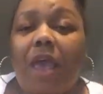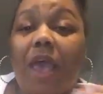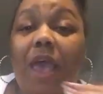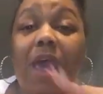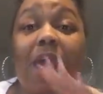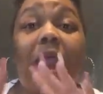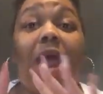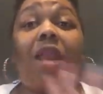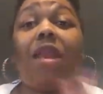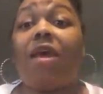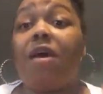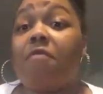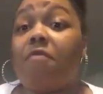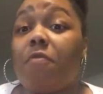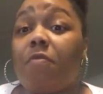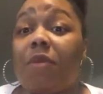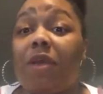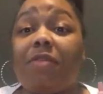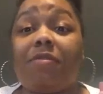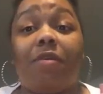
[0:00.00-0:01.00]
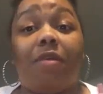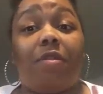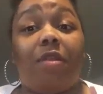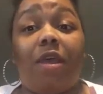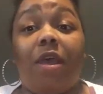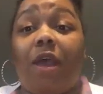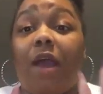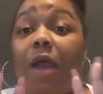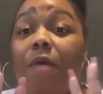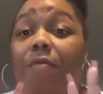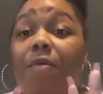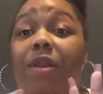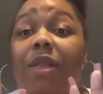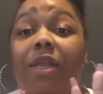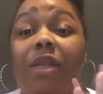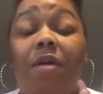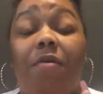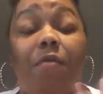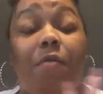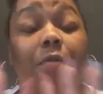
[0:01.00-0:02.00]
and I love them. That's the thing. I really
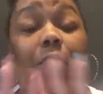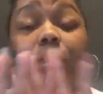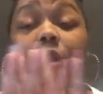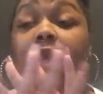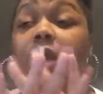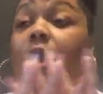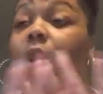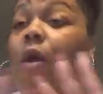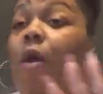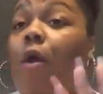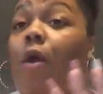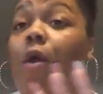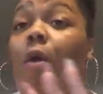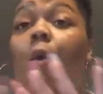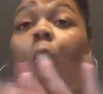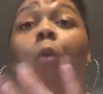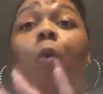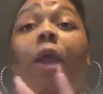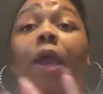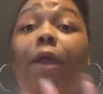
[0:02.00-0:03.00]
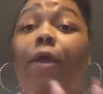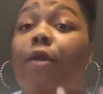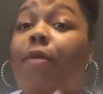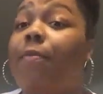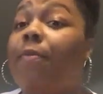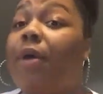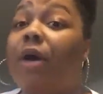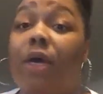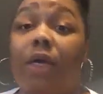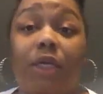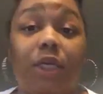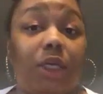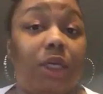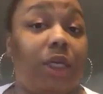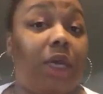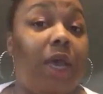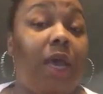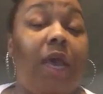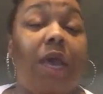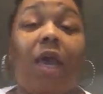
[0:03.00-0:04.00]
love them, but they are a weird bunch,
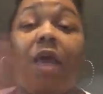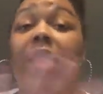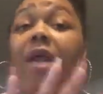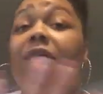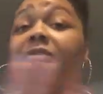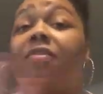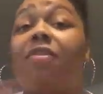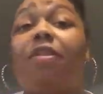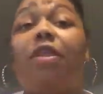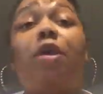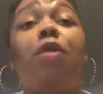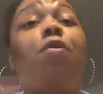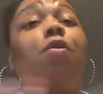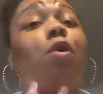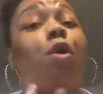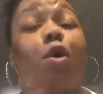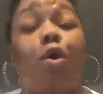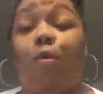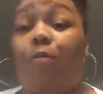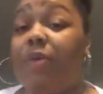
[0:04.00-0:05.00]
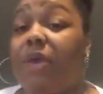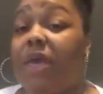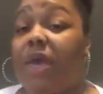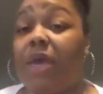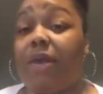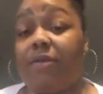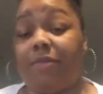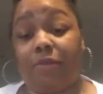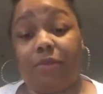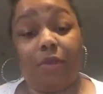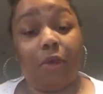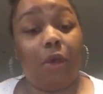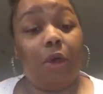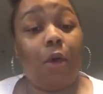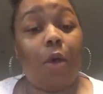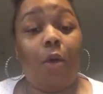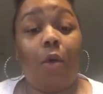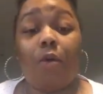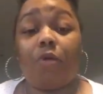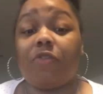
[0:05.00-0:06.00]
and I still call BS
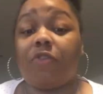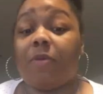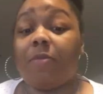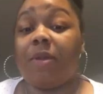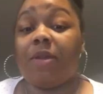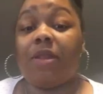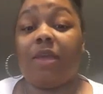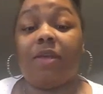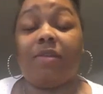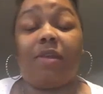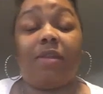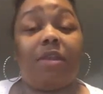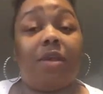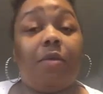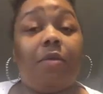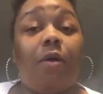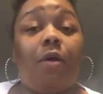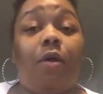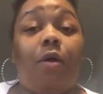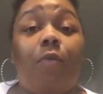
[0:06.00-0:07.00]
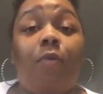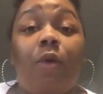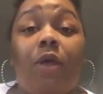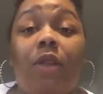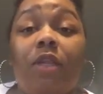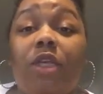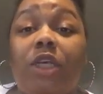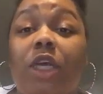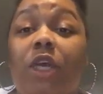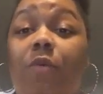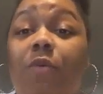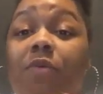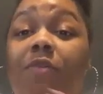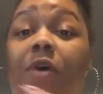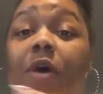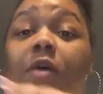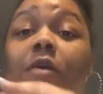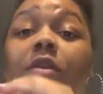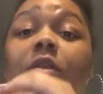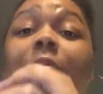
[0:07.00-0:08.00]
on some of the things that they Will and Jada were
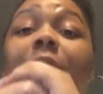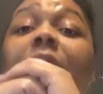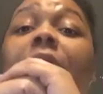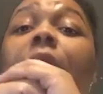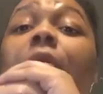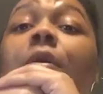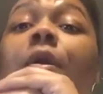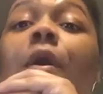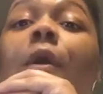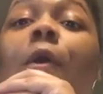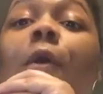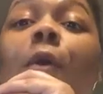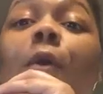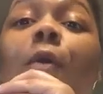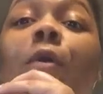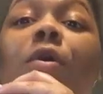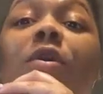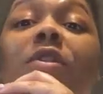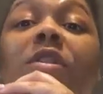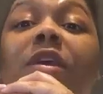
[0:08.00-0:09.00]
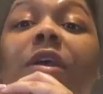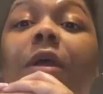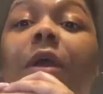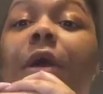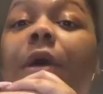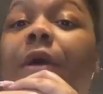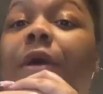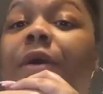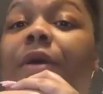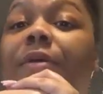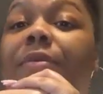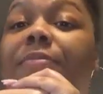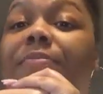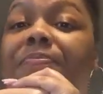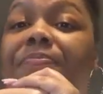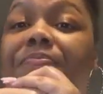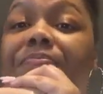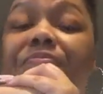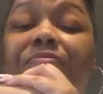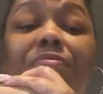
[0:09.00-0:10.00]
talking about on their
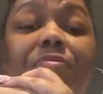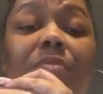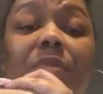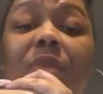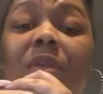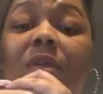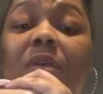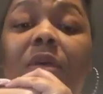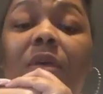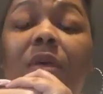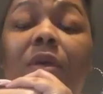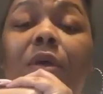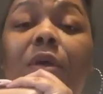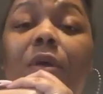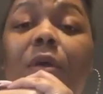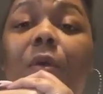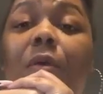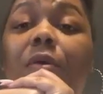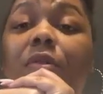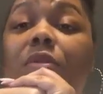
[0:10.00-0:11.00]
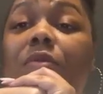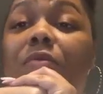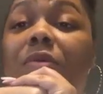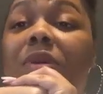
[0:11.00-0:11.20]
on the